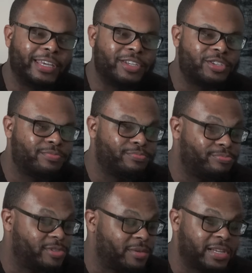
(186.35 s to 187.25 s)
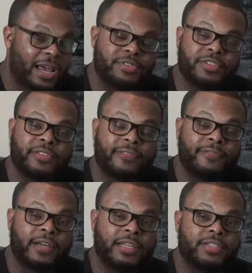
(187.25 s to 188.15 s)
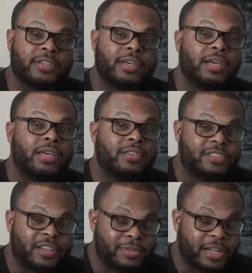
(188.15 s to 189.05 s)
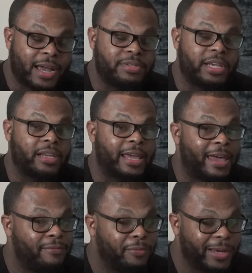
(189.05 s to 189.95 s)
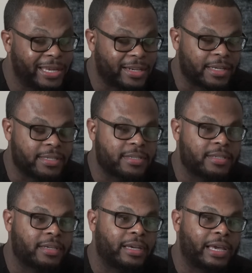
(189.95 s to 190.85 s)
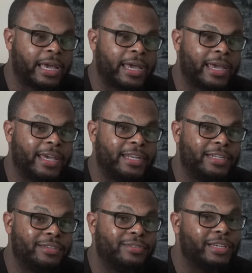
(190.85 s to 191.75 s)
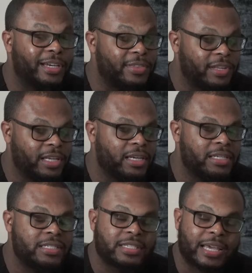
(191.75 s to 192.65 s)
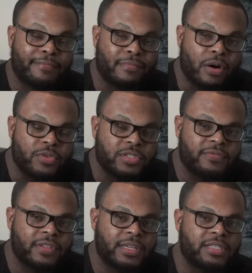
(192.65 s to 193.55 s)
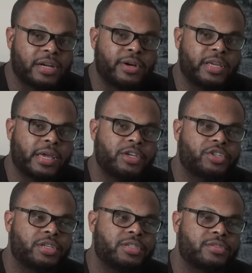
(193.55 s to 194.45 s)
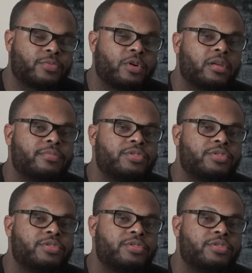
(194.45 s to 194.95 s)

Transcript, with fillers: it's sometimes to their foot. Sometimes they can have weakness. And the good thing is that most of these herniations will